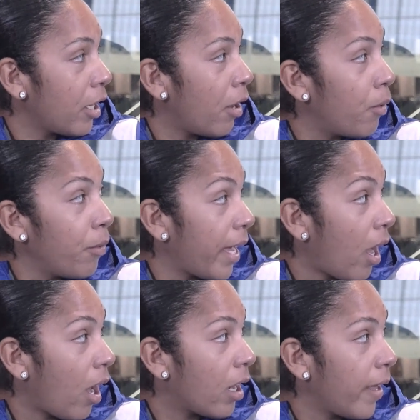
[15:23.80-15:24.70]
who they
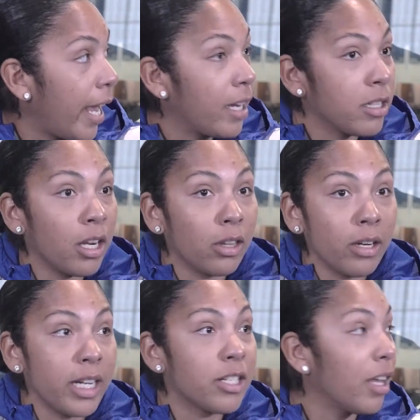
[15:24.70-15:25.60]
are, and to
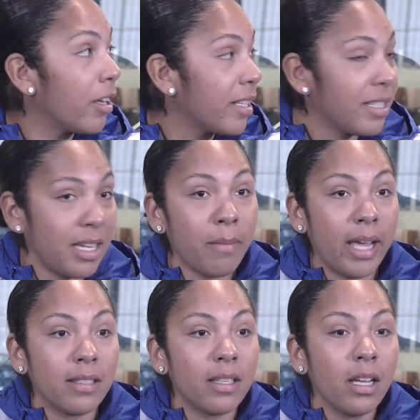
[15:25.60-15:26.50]
learn each other as
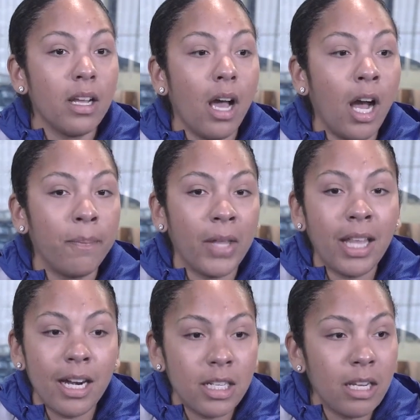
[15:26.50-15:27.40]
teammates. A
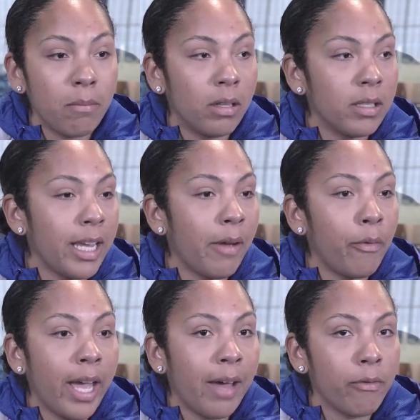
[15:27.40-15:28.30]
lot of team building. If
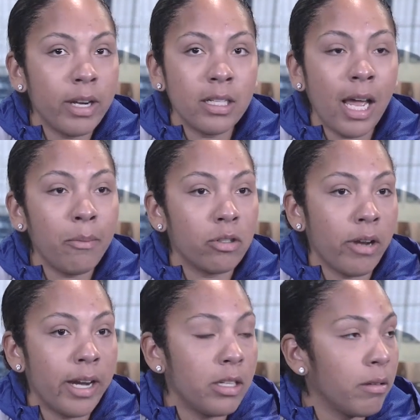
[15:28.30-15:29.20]
we have free time, we'll
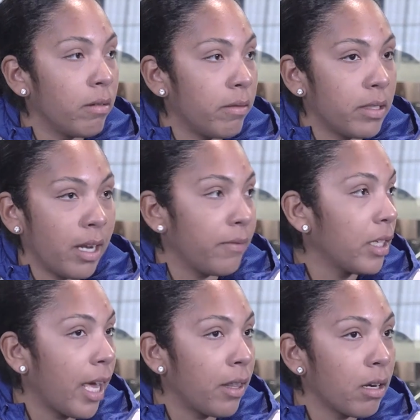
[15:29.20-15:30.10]
try to do stuff
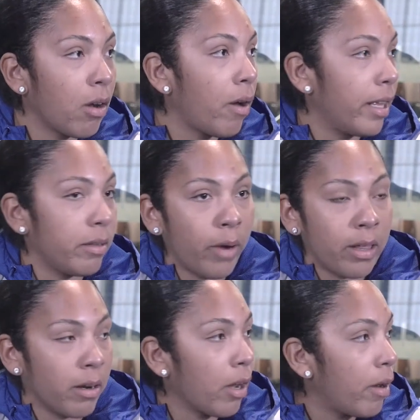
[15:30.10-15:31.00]
together,
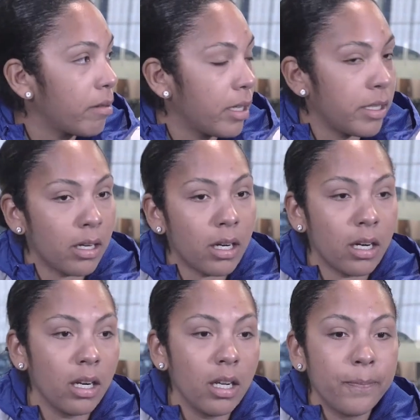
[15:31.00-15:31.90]
whether go out to
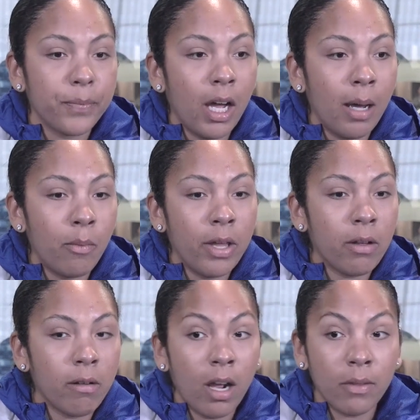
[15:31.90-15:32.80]
dinner,
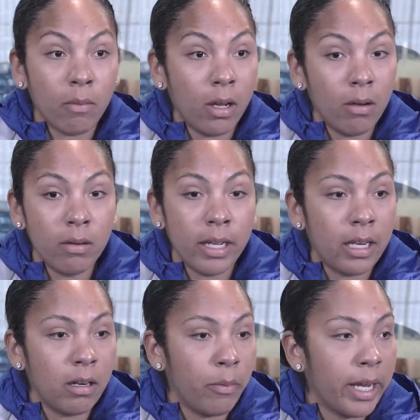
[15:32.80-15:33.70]
whether we're on the road,
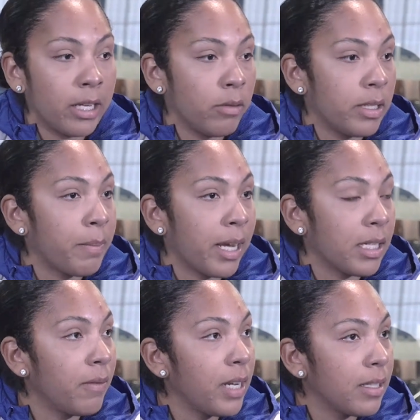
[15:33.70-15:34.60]
and we could do a team
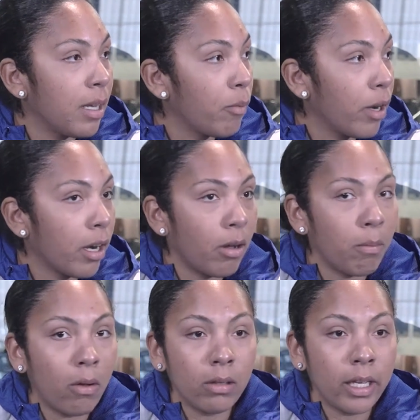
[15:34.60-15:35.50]
activity somewhere, go
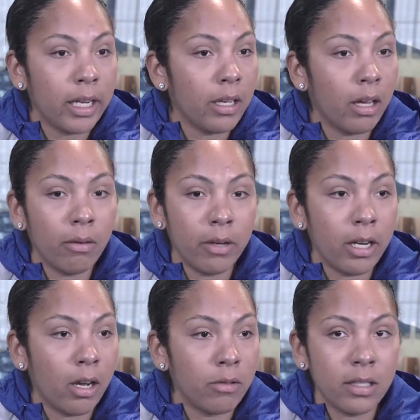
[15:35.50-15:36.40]
bowling, go,
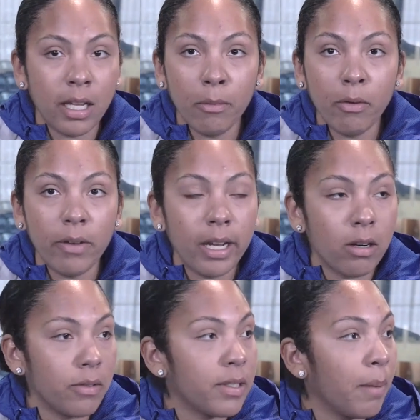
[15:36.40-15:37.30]
to see a movie or
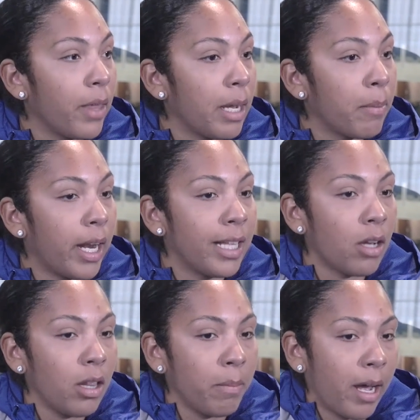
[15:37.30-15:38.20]
do something. But it's
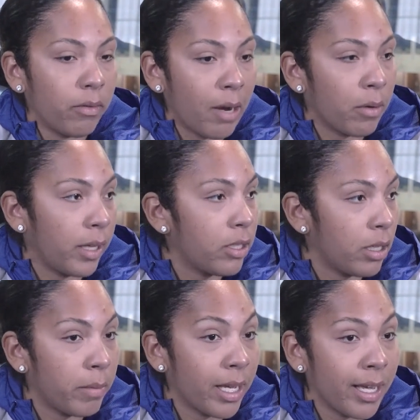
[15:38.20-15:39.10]
all about that relation,
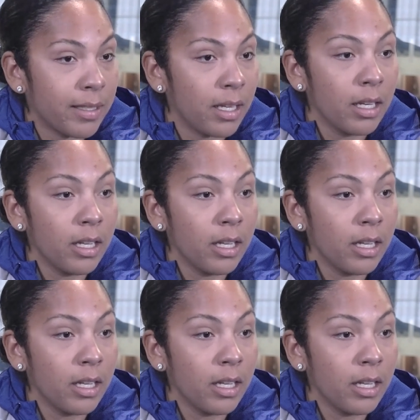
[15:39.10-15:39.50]
because